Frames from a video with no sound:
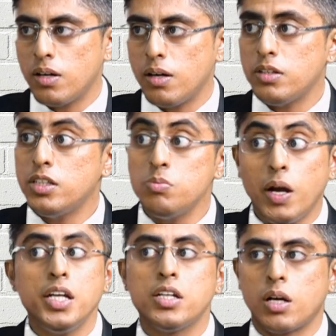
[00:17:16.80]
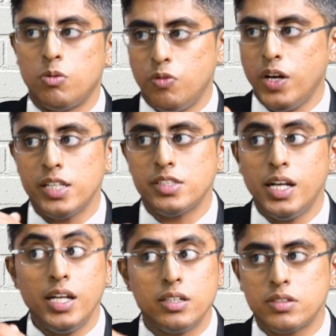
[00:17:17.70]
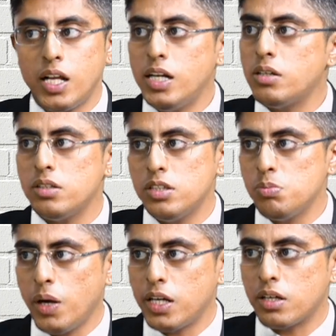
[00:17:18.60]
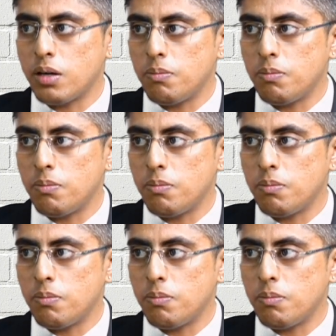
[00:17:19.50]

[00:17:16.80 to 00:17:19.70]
This is my income. When I sell it, this is my income.